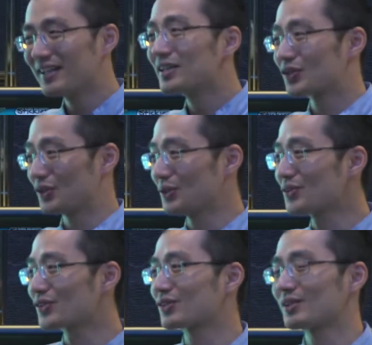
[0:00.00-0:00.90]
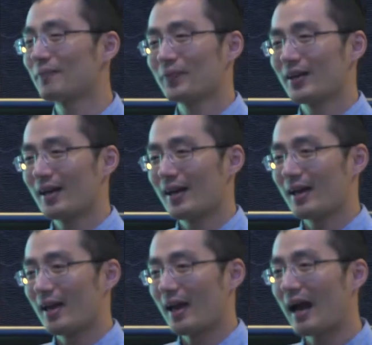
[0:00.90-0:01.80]
Students
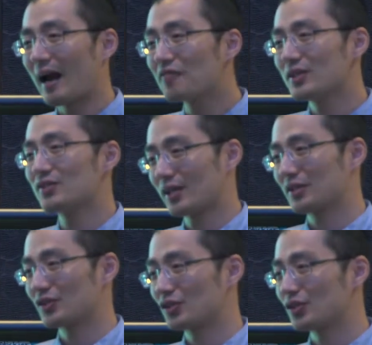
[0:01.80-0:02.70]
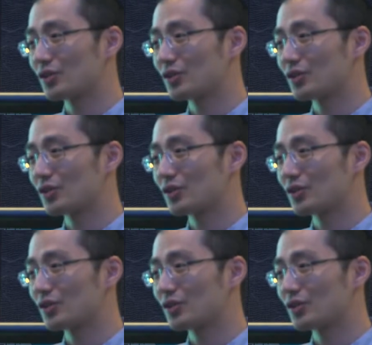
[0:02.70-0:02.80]
have the intelligence to